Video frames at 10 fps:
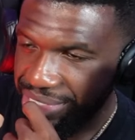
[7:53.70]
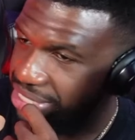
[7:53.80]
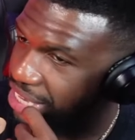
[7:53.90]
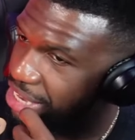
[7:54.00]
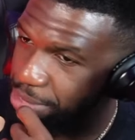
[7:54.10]

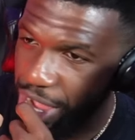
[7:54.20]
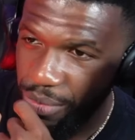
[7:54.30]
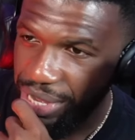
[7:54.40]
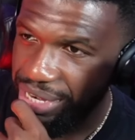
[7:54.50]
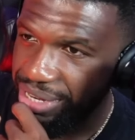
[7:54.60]
Just keep
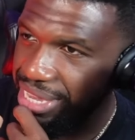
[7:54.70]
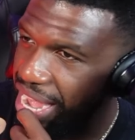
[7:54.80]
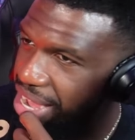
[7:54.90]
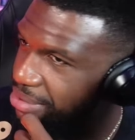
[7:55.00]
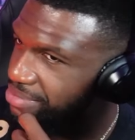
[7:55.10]
going.
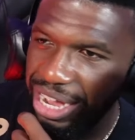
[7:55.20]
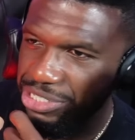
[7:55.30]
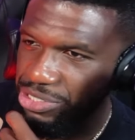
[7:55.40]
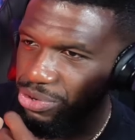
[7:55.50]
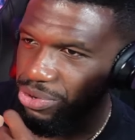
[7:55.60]
Yep.
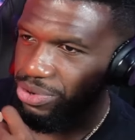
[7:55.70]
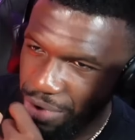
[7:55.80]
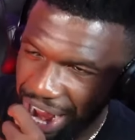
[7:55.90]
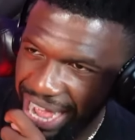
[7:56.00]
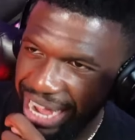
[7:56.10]
Hustle.
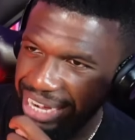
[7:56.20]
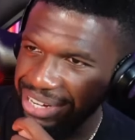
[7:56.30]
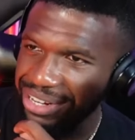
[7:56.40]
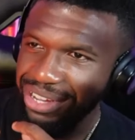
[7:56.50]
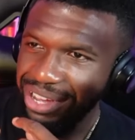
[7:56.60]

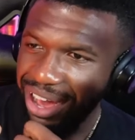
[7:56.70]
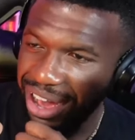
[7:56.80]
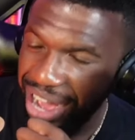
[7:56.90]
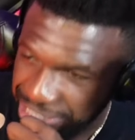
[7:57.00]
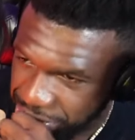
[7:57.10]
Grind.
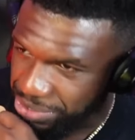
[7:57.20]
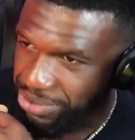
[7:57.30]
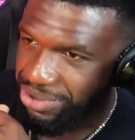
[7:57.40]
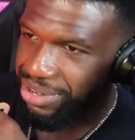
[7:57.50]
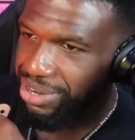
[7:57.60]

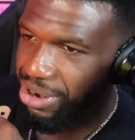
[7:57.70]
Hustle.